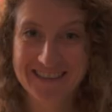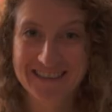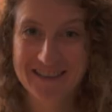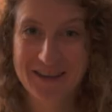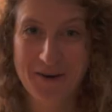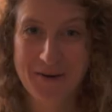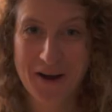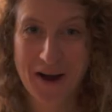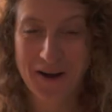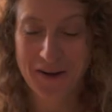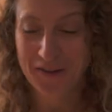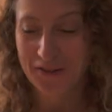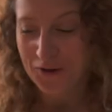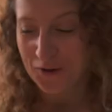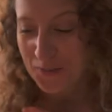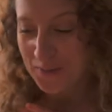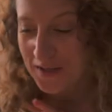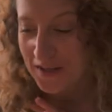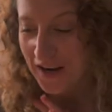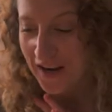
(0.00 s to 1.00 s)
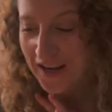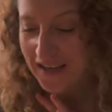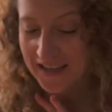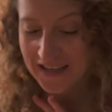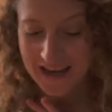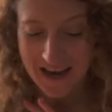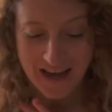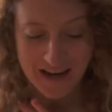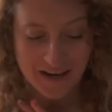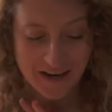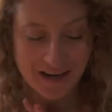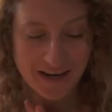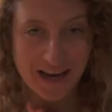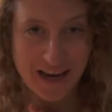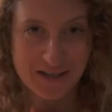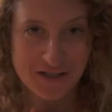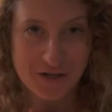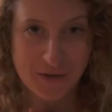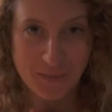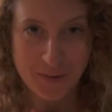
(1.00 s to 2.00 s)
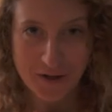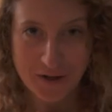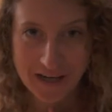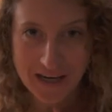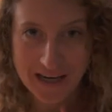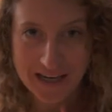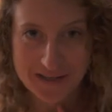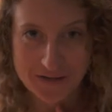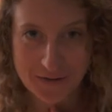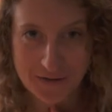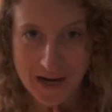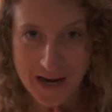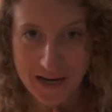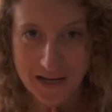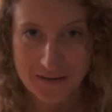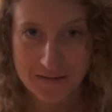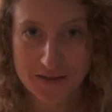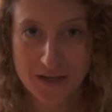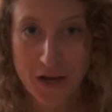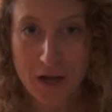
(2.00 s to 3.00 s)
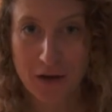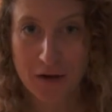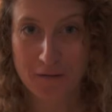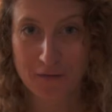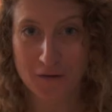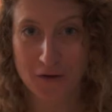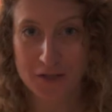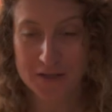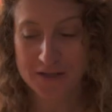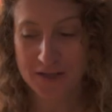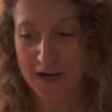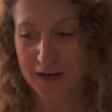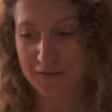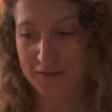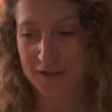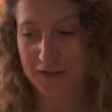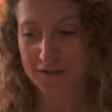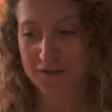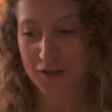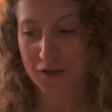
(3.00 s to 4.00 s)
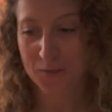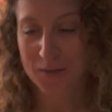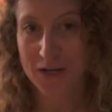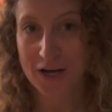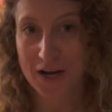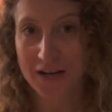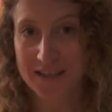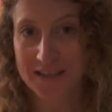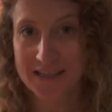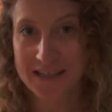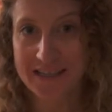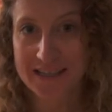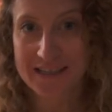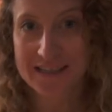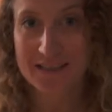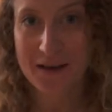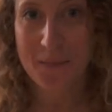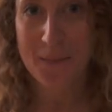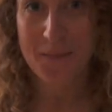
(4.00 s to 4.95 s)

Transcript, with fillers: So our Lobiani and our Khachapuri has arrived. First off, this Lobiani is